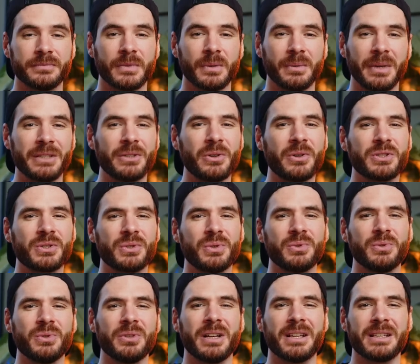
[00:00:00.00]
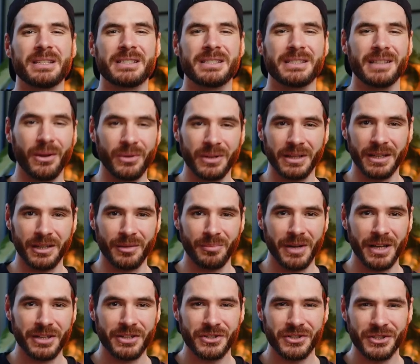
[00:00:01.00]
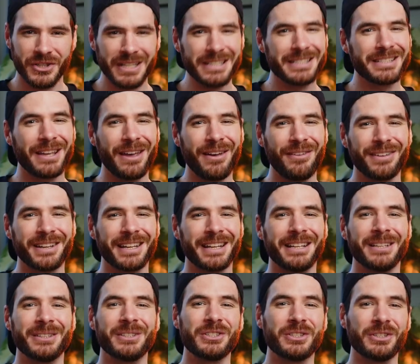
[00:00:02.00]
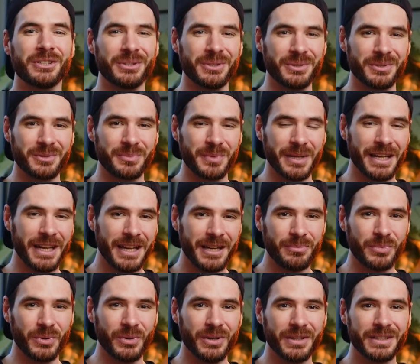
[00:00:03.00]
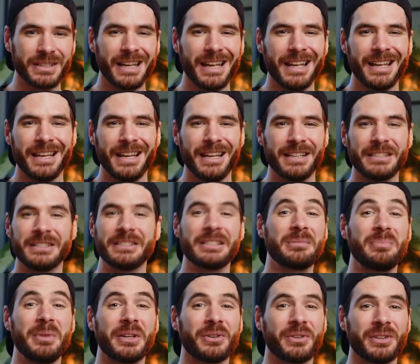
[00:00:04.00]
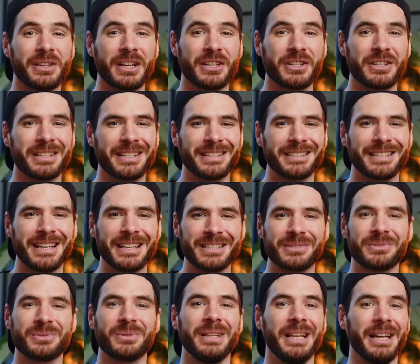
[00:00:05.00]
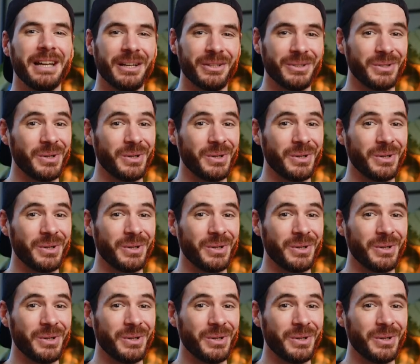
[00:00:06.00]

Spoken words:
While those two do not sound like much, just having an additional USB-A port and a display connection that doesn't rely on